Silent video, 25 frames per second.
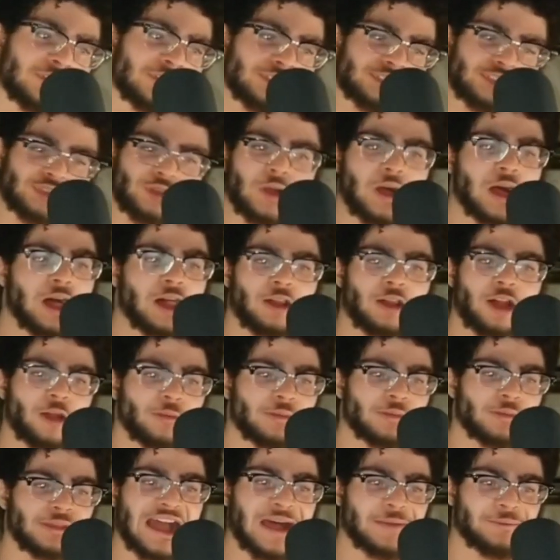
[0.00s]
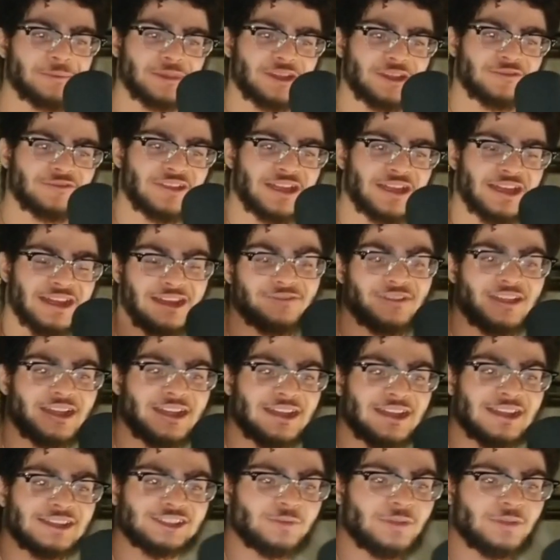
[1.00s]
So I'll be happy if
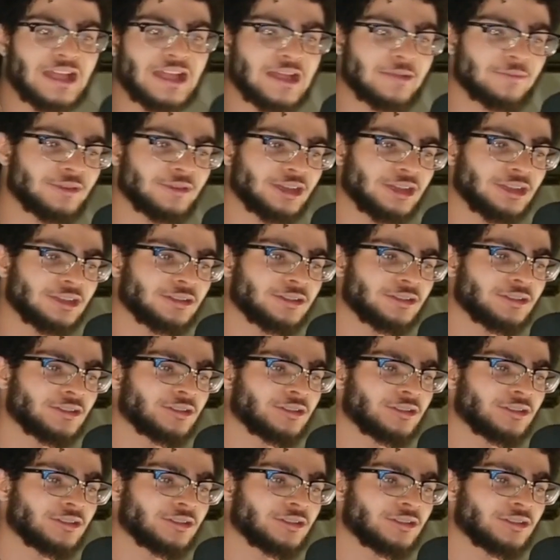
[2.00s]
that ends up happening.